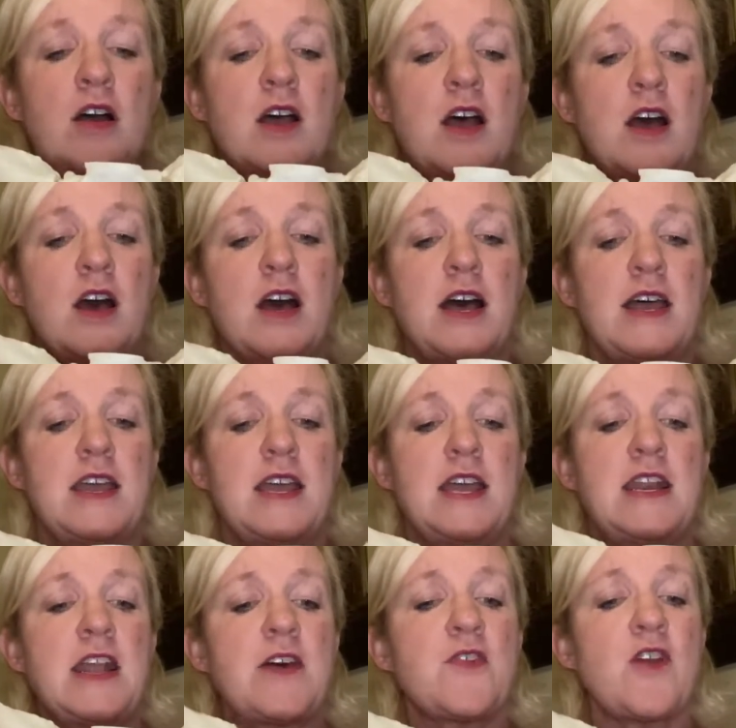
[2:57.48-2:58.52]

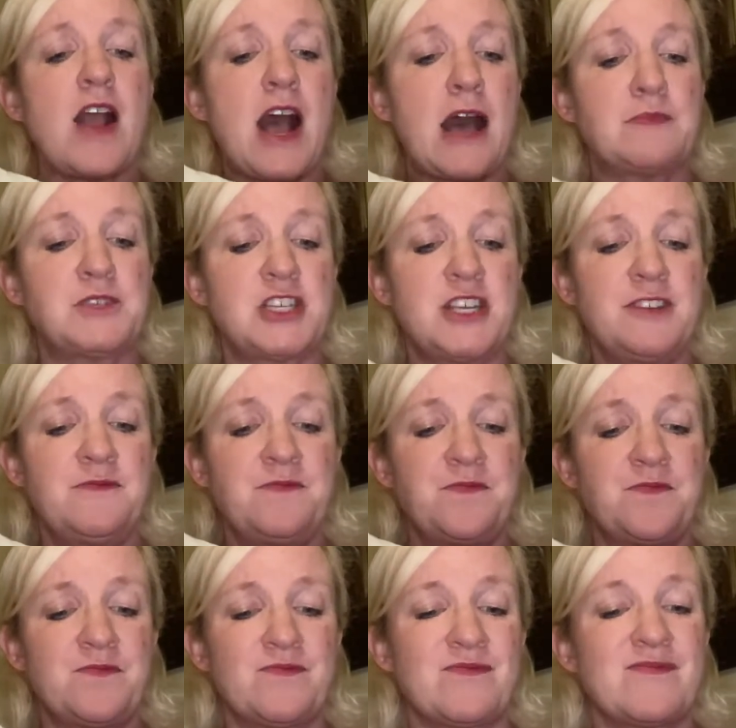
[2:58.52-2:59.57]
Another option
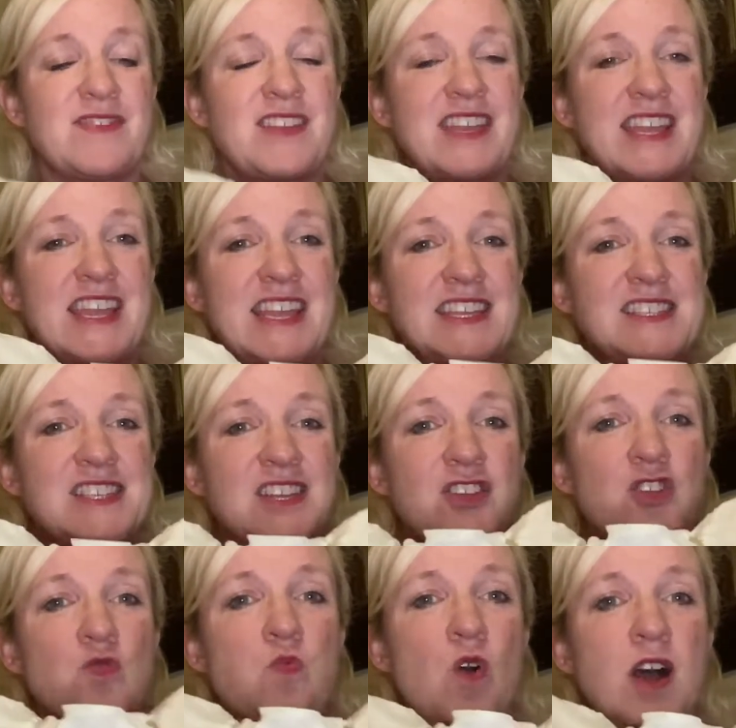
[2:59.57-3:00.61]
is
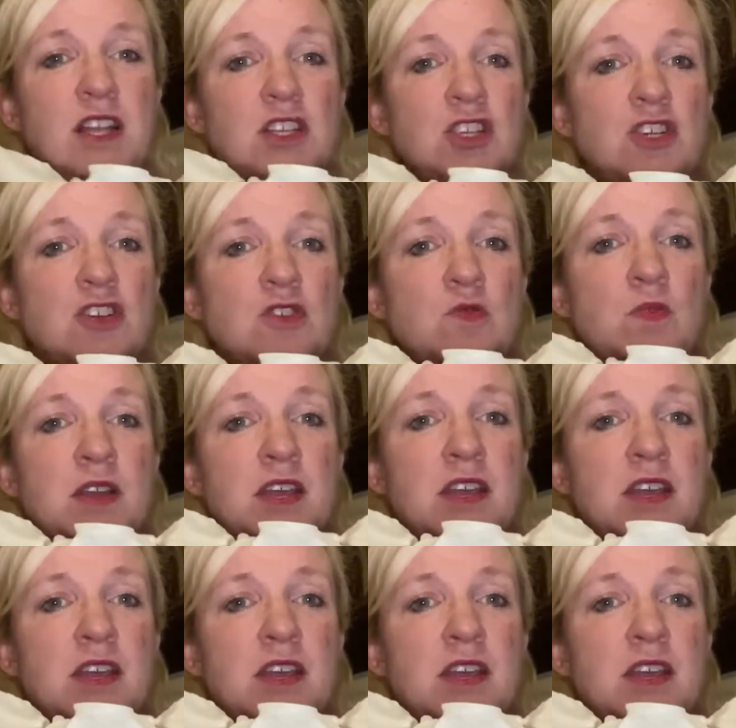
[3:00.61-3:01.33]
you want to